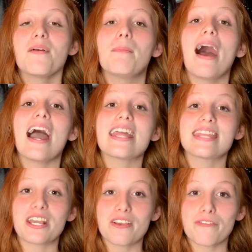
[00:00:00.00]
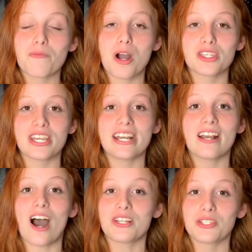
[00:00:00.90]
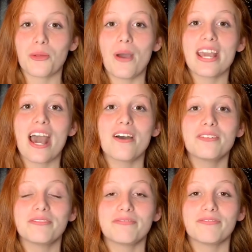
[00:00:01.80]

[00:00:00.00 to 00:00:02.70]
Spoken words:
Bye. Thank you for watching. Hasta luego.